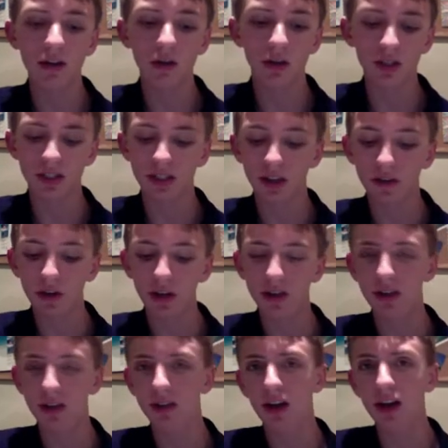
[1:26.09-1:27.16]
you can save it
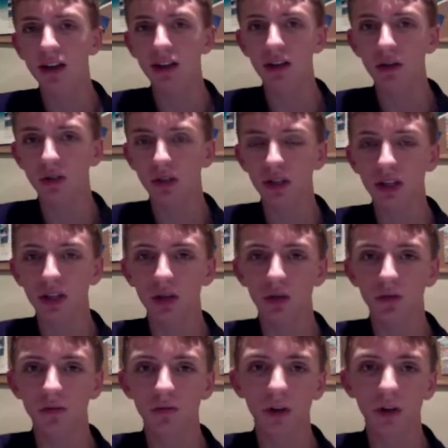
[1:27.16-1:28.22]
as a .doc, so it's
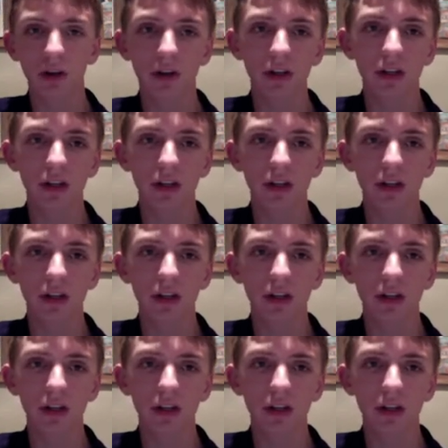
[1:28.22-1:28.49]
very